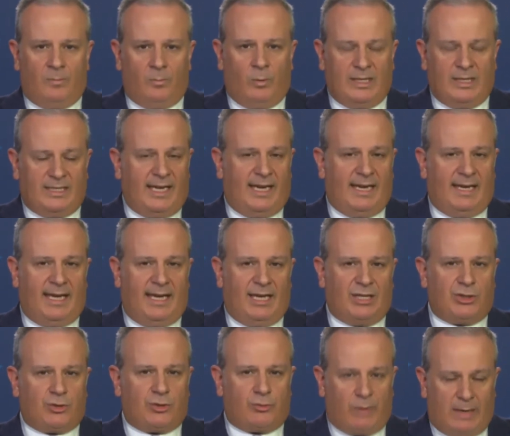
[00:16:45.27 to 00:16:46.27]
we take
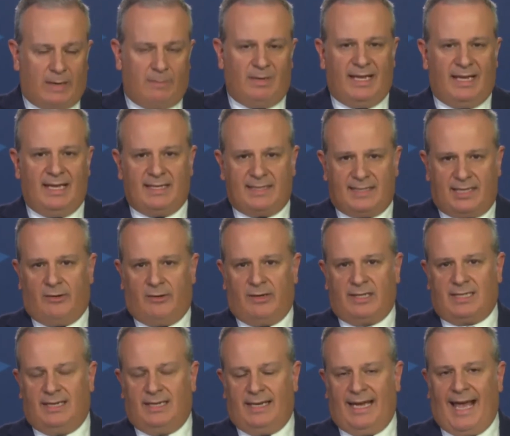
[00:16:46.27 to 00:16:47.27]
extremely
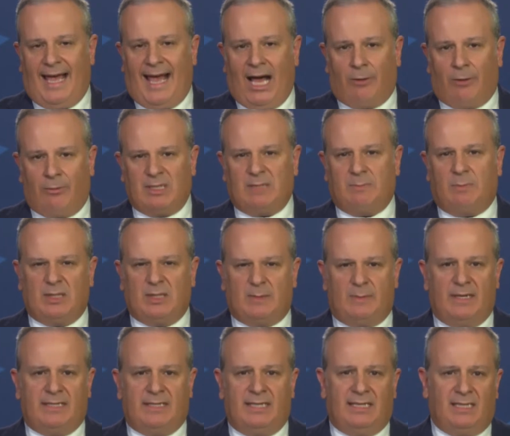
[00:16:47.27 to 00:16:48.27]
seriously our
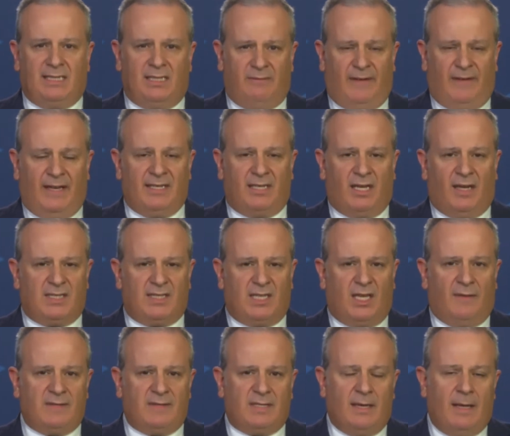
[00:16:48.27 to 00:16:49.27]
responsibility to defend
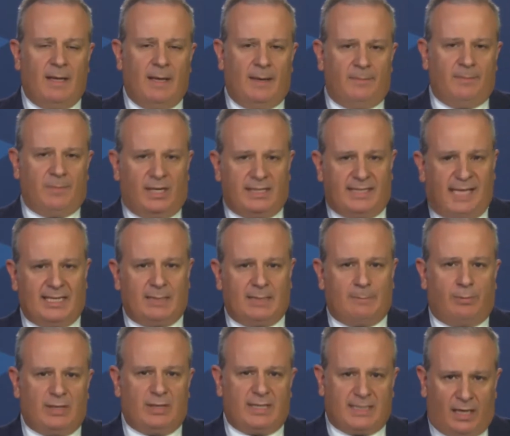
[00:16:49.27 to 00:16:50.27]
ourselves, because that is
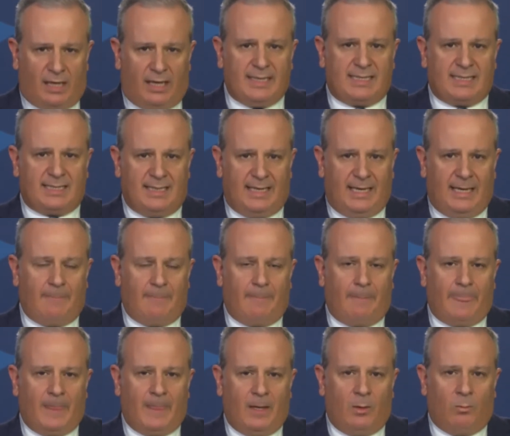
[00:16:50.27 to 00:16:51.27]
precisely
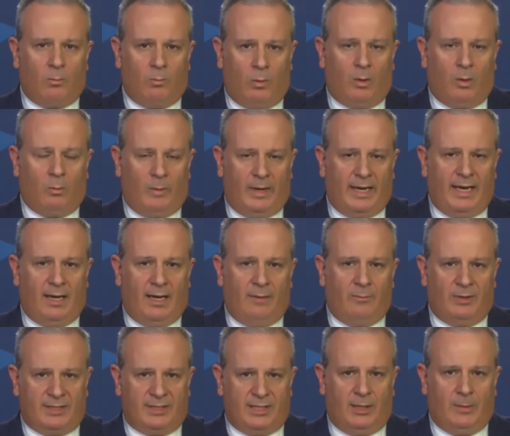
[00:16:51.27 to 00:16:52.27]
what we
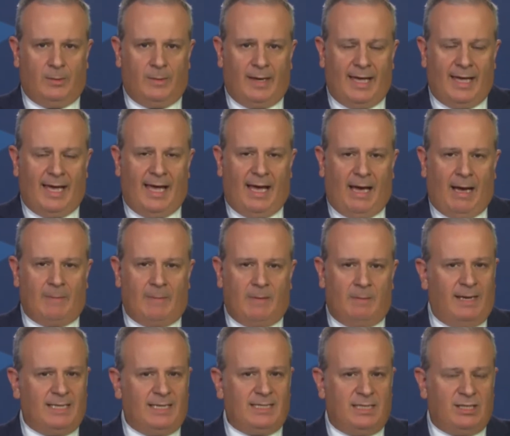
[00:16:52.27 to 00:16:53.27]
will do.
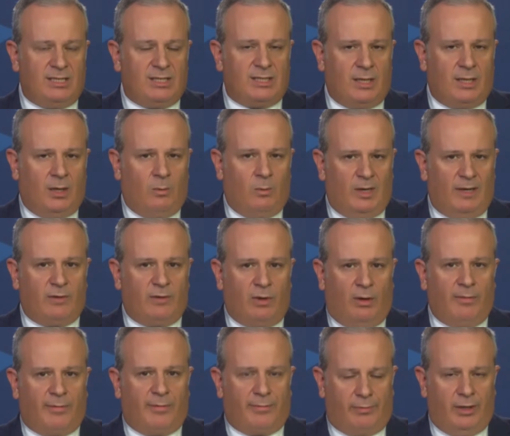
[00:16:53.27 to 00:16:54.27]
The message will have
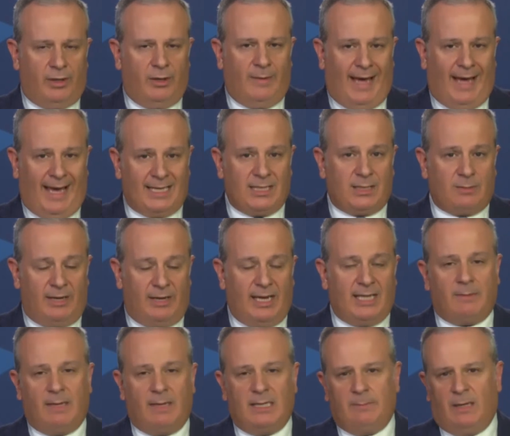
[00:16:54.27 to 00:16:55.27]
gone through, as
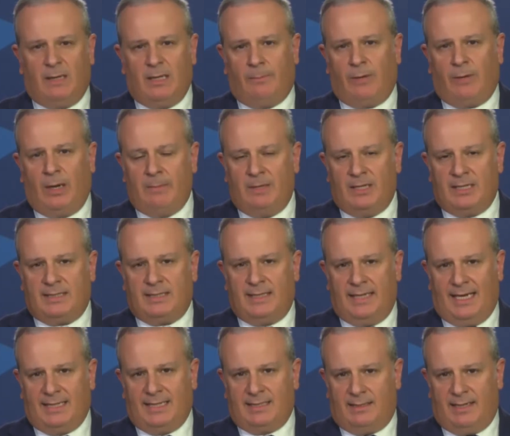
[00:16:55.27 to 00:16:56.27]
reiterated by the Prime Minister
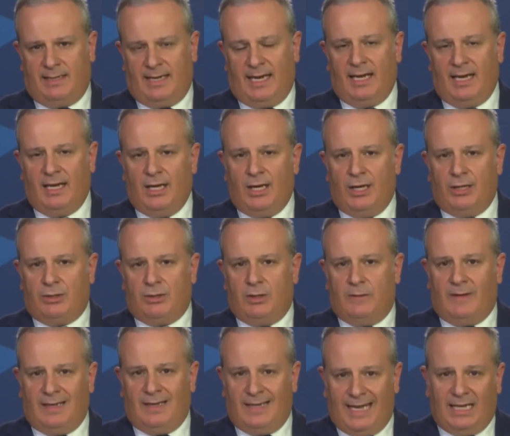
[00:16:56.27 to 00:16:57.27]
yesterday, to
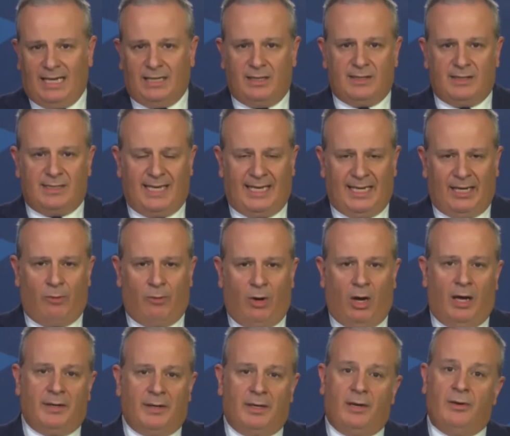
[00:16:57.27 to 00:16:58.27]
the leaders in
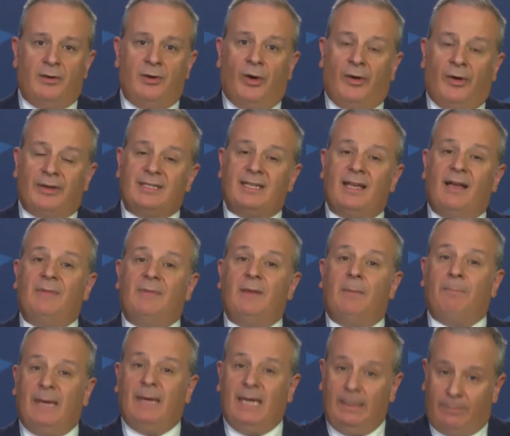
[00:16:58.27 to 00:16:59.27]
Iran, not the
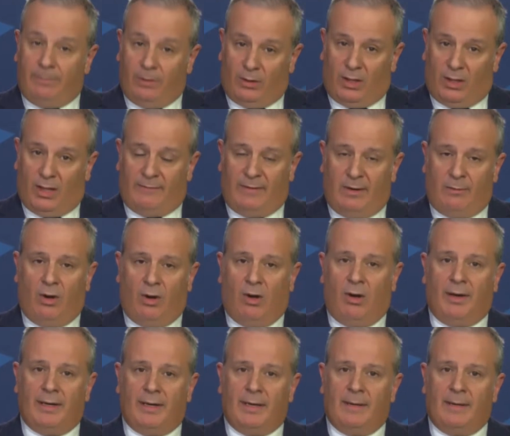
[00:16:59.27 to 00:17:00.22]
people of Iran,